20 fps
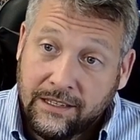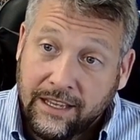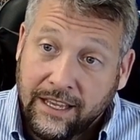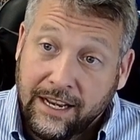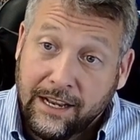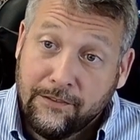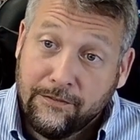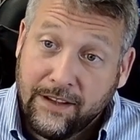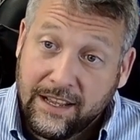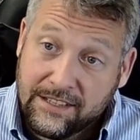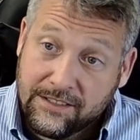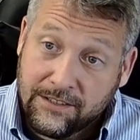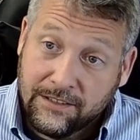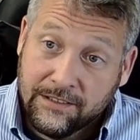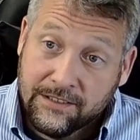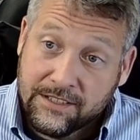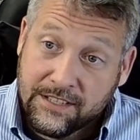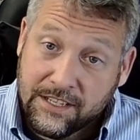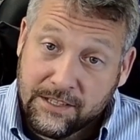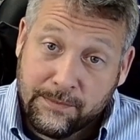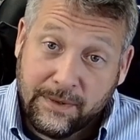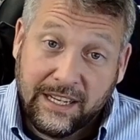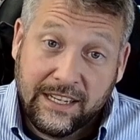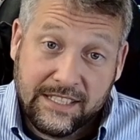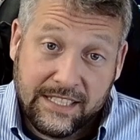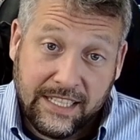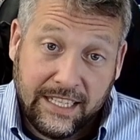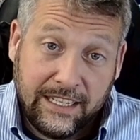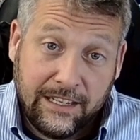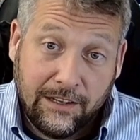and investors is
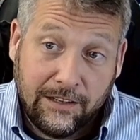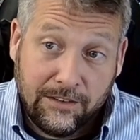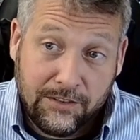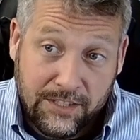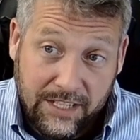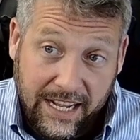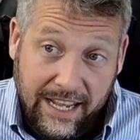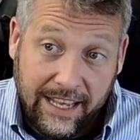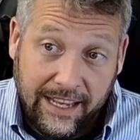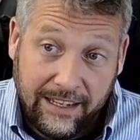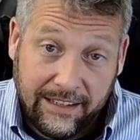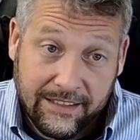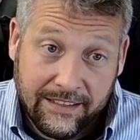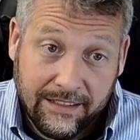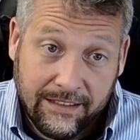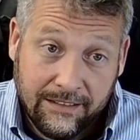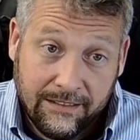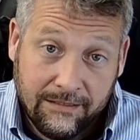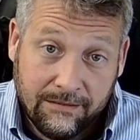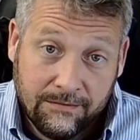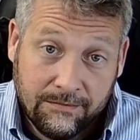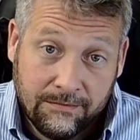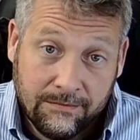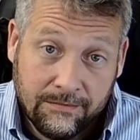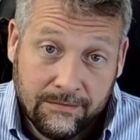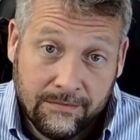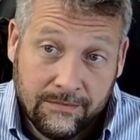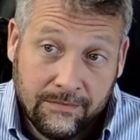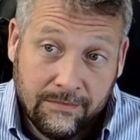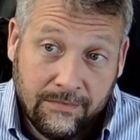because they need to understand
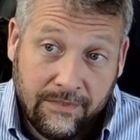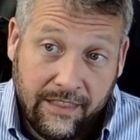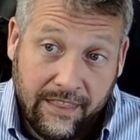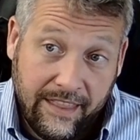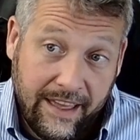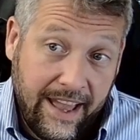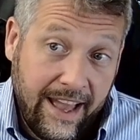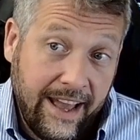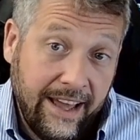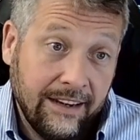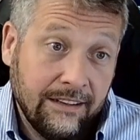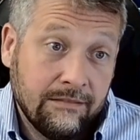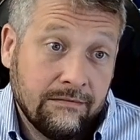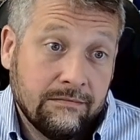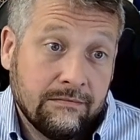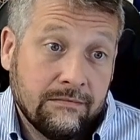that